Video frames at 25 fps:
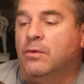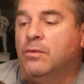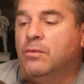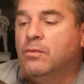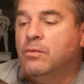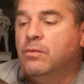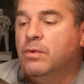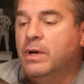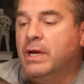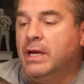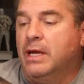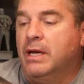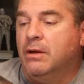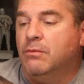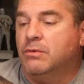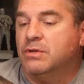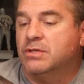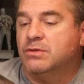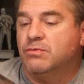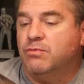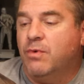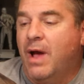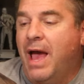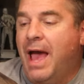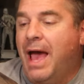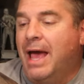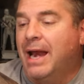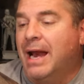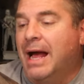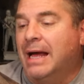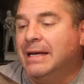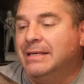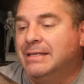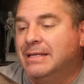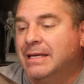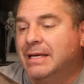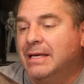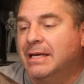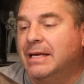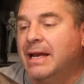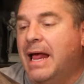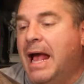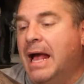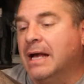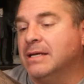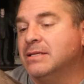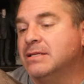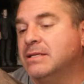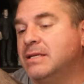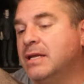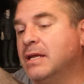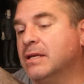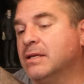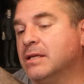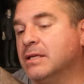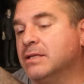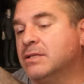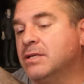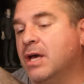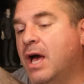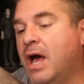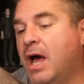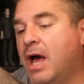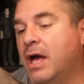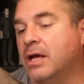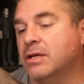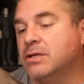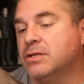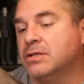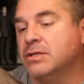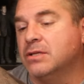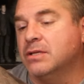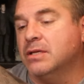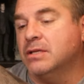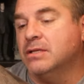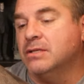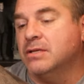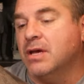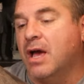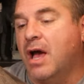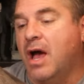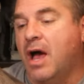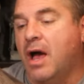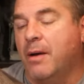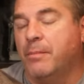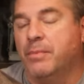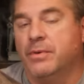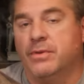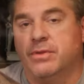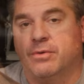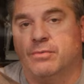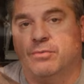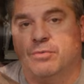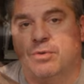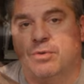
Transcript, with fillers: when it was wet, I did accidentally touch the top of the